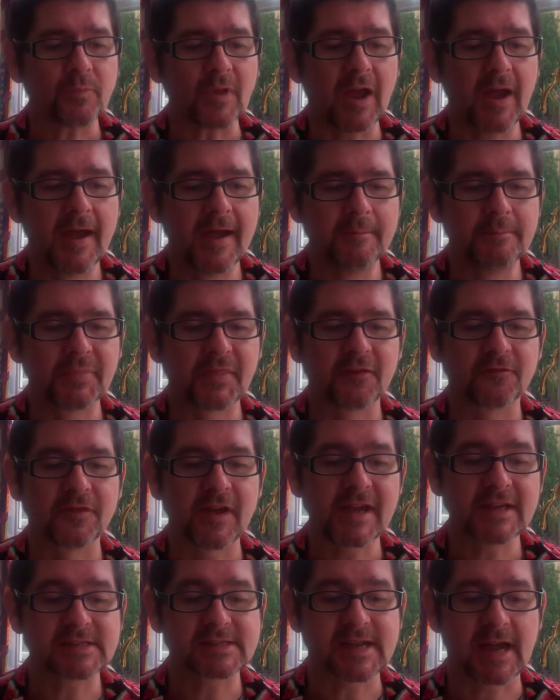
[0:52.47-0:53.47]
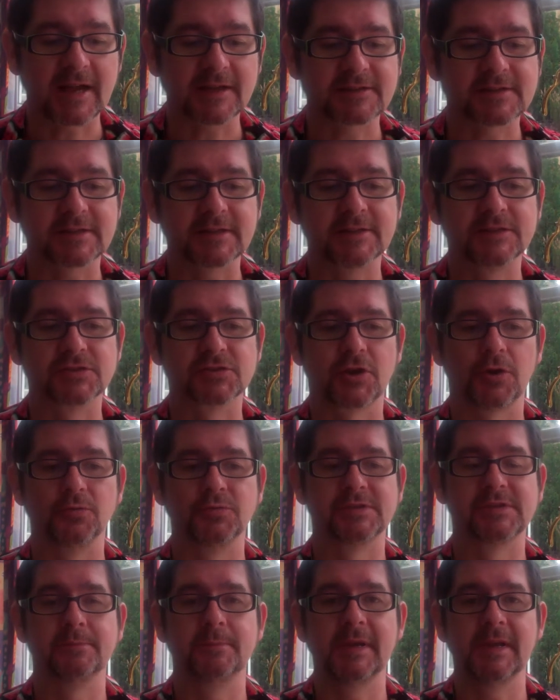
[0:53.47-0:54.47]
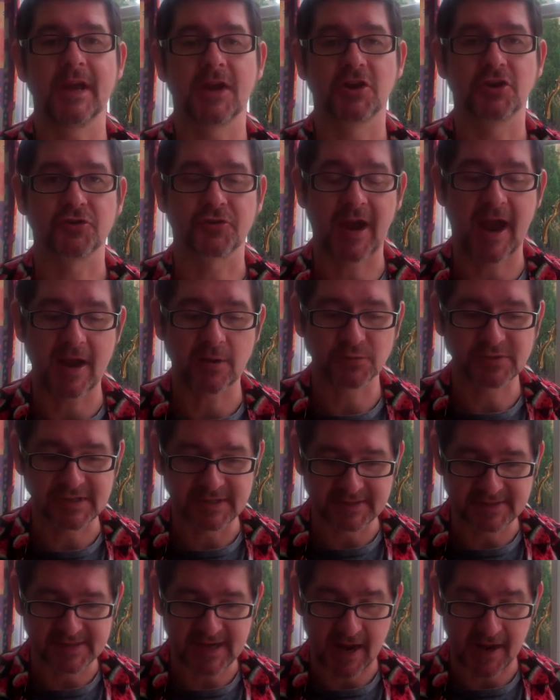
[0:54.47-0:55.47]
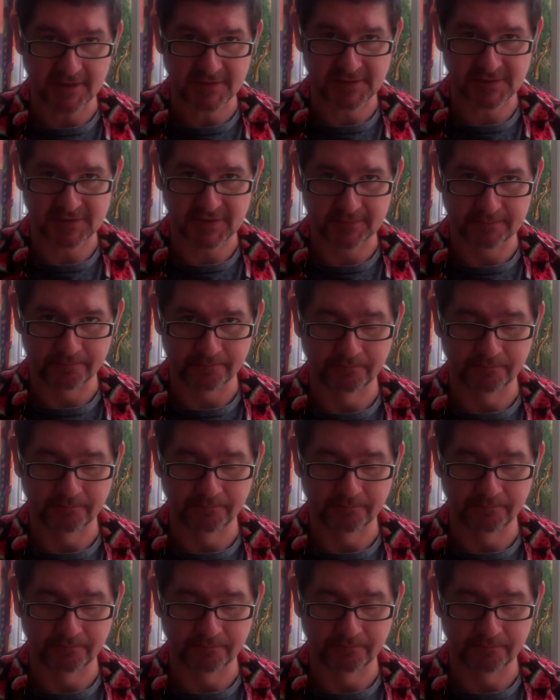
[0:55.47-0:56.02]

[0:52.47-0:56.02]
The first task is going to be a grounding task.